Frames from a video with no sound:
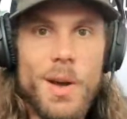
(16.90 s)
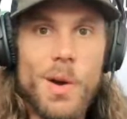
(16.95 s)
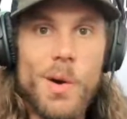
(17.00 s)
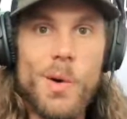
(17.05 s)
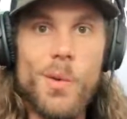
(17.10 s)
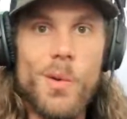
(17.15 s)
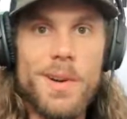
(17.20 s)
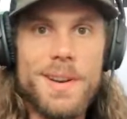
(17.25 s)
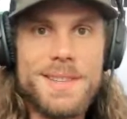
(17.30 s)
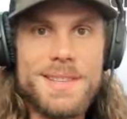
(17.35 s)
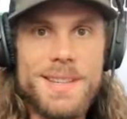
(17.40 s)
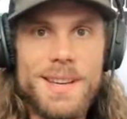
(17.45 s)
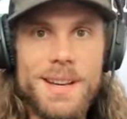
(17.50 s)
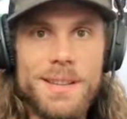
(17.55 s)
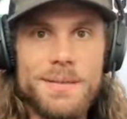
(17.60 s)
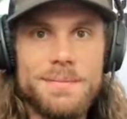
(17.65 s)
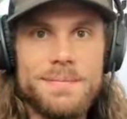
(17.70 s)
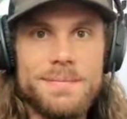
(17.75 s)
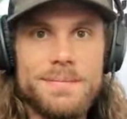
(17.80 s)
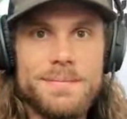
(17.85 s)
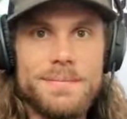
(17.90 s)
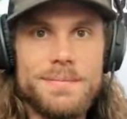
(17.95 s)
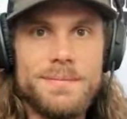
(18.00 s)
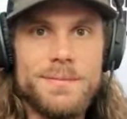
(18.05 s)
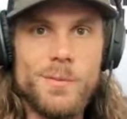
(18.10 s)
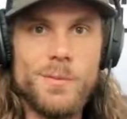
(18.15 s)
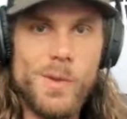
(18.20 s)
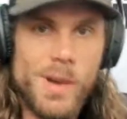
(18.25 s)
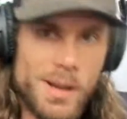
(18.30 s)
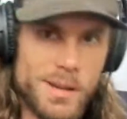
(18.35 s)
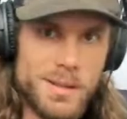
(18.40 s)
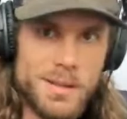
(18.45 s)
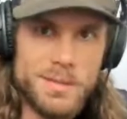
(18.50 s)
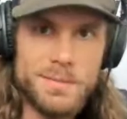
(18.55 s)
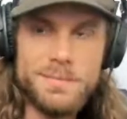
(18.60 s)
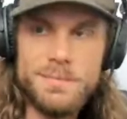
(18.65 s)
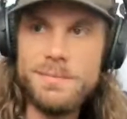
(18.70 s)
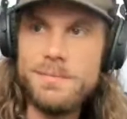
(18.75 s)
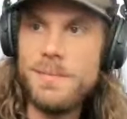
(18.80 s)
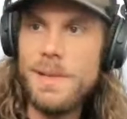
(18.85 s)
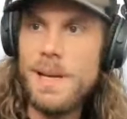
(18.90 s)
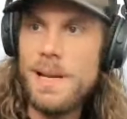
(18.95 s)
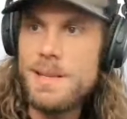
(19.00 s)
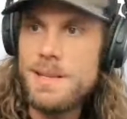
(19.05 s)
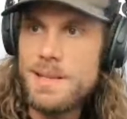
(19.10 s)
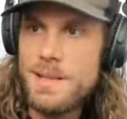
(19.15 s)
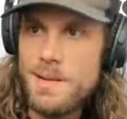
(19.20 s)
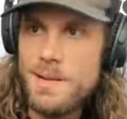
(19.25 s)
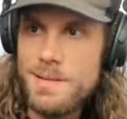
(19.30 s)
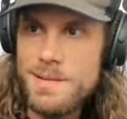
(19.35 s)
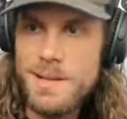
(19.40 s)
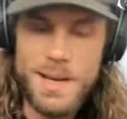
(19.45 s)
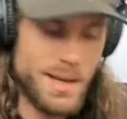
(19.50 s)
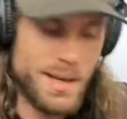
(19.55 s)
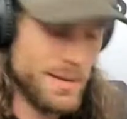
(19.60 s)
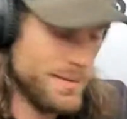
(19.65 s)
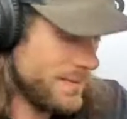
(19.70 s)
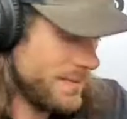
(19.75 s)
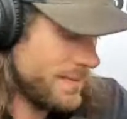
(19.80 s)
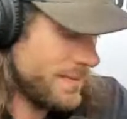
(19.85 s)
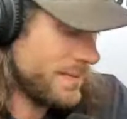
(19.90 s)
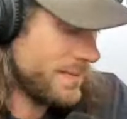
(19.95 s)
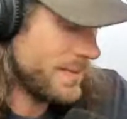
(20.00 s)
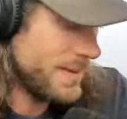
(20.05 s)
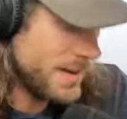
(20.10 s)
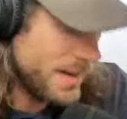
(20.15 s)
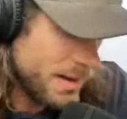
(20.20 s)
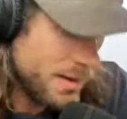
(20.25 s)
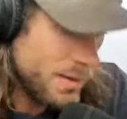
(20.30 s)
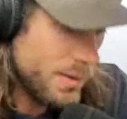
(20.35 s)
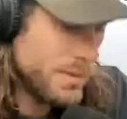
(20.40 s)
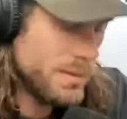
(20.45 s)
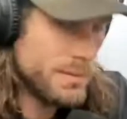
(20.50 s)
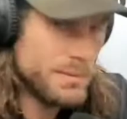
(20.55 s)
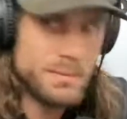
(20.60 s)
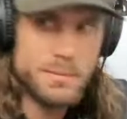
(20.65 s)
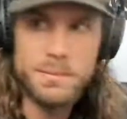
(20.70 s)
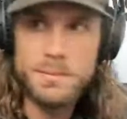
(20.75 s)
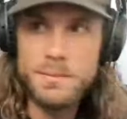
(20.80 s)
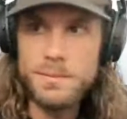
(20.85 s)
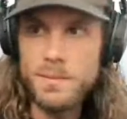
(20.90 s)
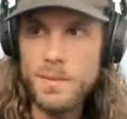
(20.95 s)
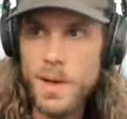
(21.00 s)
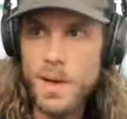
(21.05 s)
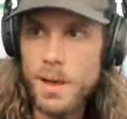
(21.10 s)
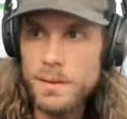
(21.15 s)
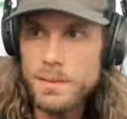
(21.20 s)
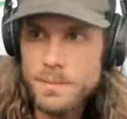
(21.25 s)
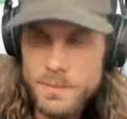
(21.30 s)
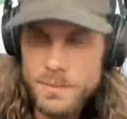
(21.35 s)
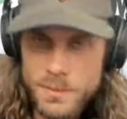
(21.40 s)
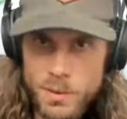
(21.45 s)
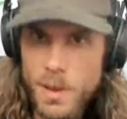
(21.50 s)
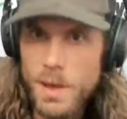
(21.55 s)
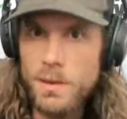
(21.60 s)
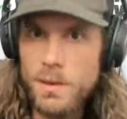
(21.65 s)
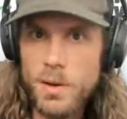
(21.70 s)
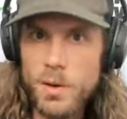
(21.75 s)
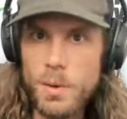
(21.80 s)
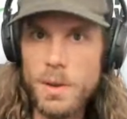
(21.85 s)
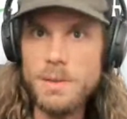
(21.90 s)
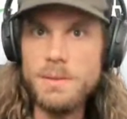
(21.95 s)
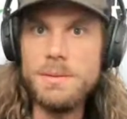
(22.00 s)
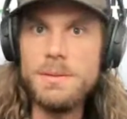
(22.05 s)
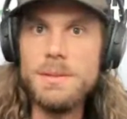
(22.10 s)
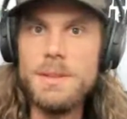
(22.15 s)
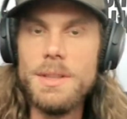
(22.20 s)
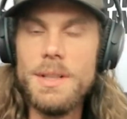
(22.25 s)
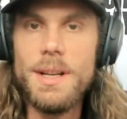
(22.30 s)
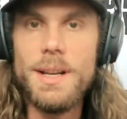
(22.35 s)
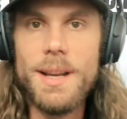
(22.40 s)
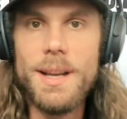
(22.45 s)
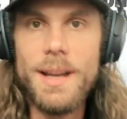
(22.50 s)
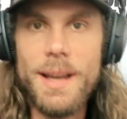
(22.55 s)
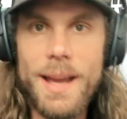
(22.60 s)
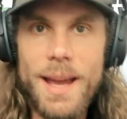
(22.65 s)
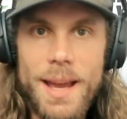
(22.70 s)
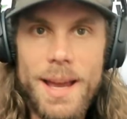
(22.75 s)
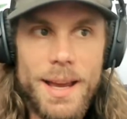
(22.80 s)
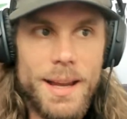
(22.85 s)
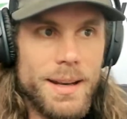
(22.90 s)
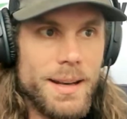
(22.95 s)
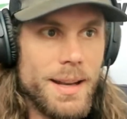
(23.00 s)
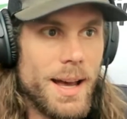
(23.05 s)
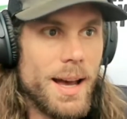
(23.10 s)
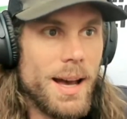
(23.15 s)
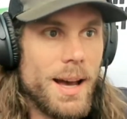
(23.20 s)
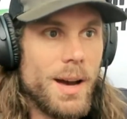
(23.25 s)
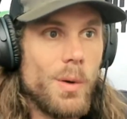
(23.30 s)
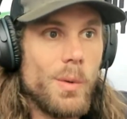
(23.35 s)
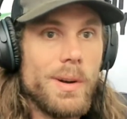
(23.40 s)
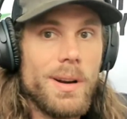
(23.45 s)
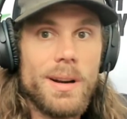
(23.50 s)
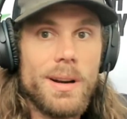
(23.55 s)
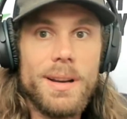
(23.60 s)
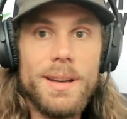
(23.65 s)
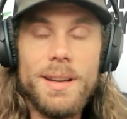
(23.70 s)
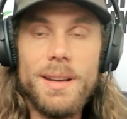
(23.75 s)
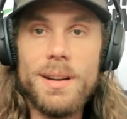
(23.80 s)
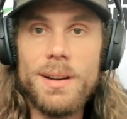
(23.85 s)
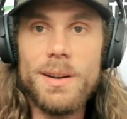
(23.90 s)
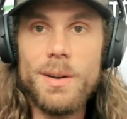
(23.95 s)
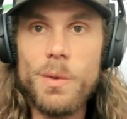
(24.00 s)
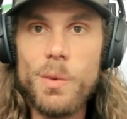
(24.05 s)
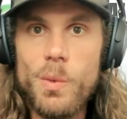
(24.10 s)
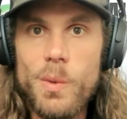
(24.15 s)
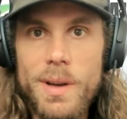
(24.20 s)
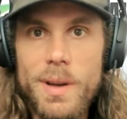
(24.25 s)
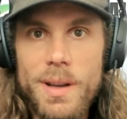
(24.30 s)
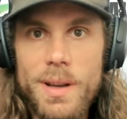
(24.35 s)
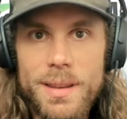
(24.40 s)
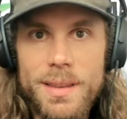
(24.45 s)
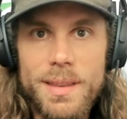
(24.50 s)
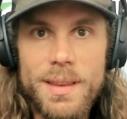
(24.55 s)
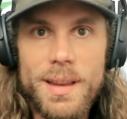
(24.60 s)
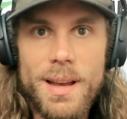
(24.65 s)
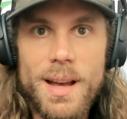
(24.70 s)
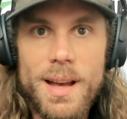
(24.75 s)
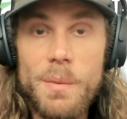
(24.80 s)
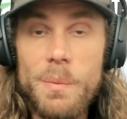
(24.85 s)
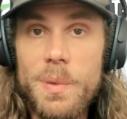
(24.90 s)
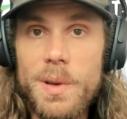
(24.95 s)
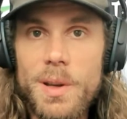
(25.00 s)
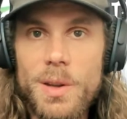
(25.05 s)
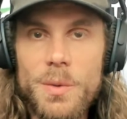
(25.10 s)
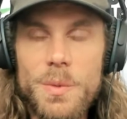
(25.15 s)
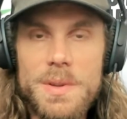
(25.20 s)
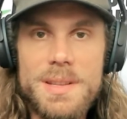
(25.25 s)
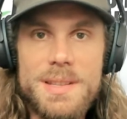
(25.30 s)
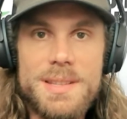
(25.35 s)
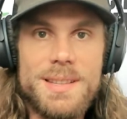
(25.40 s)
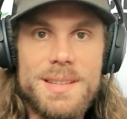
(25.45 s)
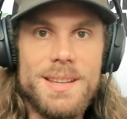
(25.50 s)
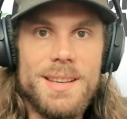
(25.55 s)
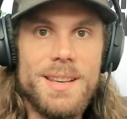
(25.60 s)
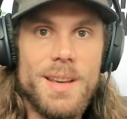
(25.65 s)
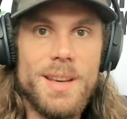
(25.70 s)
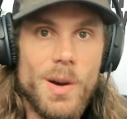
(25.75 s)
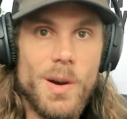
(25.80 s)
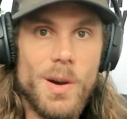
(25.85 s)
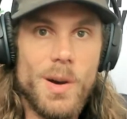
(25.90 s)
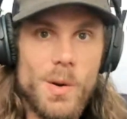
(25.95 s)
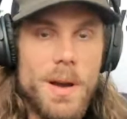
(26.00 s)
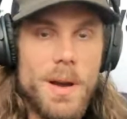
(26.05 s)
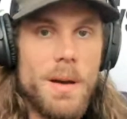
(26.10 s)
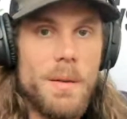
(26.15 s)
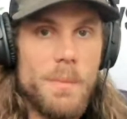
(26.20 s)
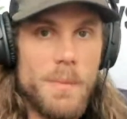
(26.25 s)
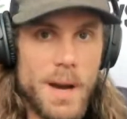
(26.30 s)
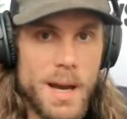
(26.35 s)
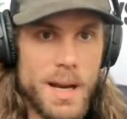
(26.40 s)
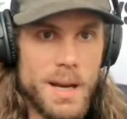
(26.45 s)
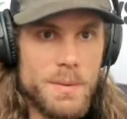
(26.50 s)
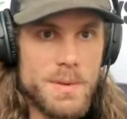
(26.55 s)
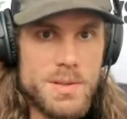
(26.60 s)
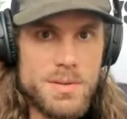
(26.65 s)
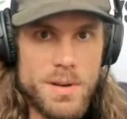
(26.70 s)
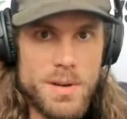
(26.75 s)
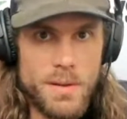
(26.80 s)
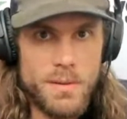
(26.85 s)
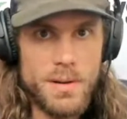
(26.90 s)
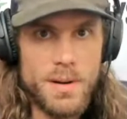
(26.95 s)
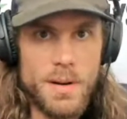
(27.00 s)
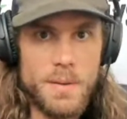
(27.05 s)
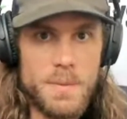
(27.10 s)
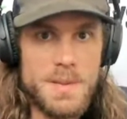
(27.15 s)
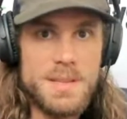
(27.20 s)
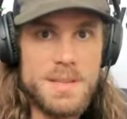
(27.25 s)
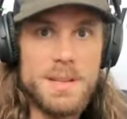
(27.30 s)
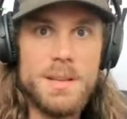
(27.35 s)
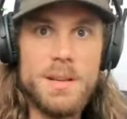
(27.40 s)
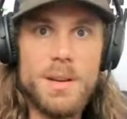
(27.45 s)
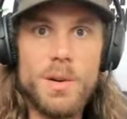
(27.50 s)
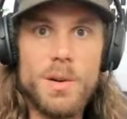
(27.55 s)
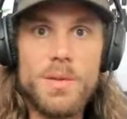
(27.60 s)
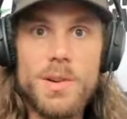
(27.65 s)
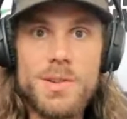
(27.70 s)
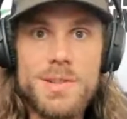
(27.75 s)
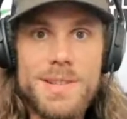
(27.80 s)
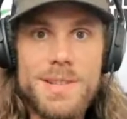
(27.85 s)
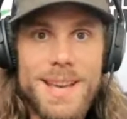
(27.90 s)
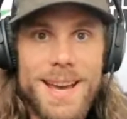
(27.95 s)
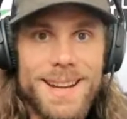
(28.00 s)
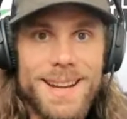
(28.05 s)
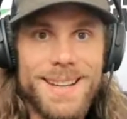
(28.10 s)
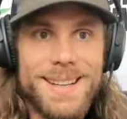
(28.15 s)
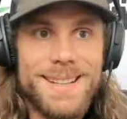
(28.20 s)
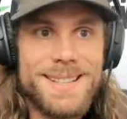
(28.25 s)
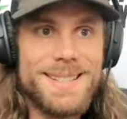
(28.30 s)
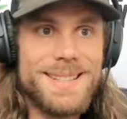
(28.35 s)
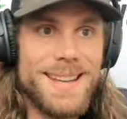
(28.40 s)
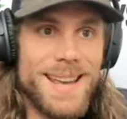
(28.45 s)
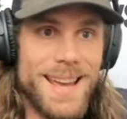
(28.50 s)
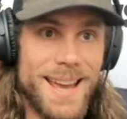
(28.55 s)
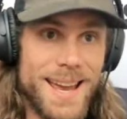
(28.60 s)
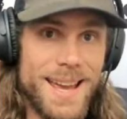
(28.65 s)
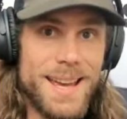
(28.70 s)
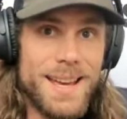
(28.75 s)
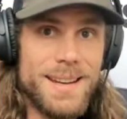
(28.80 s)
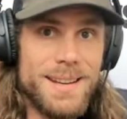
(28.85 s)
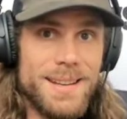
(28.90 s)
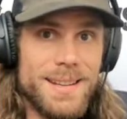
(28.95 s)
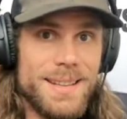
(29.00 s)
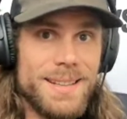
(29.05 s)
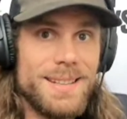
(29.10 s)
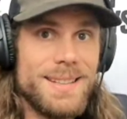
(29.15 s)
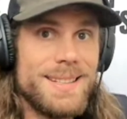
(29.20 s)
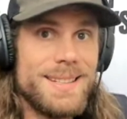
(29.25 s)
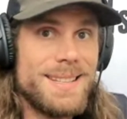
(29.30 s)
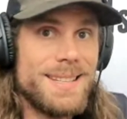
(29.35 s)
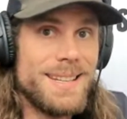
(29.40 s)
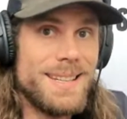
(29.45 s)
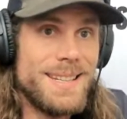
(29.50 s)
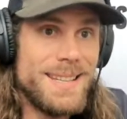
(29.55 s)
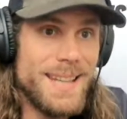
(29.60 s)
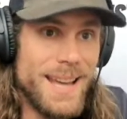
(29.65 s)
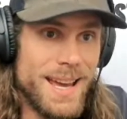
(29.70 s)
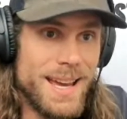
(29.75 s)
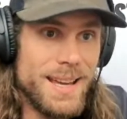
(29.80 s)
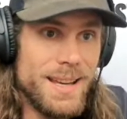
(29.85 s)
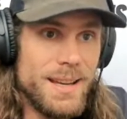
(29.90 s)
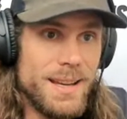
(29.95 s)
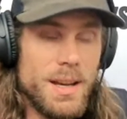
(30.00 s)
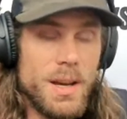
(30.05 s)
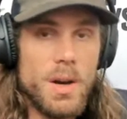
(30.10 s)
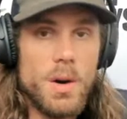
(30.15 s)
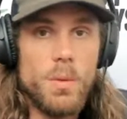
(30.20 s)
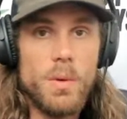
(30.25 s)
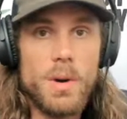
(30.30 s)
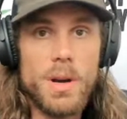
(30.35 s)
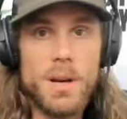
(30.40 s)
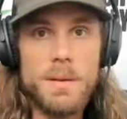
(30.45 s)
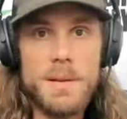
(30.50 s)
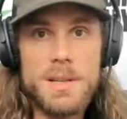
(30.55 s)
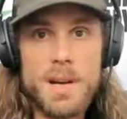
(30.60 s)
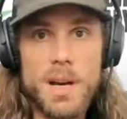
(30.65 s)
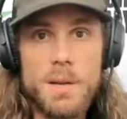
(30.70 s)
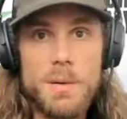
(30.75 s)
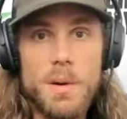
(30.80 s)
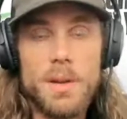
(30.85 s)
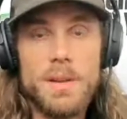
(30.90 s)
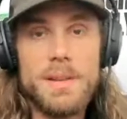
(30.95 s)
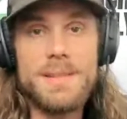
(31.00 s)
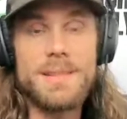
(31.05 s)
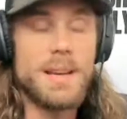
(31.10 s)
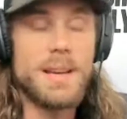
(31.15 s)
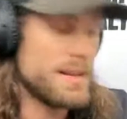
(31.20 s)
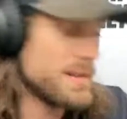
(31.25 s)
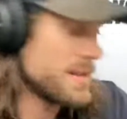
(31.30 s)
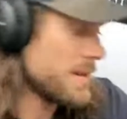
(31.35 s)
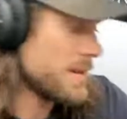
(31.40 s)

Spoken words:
What is up? Welcome. It's Tuesday, noon, well, 12:01. And we are here with Build with the CEO. My name is Trevor. I'm the CEO of Coach Catalyst. And today we're going to be talking about this concept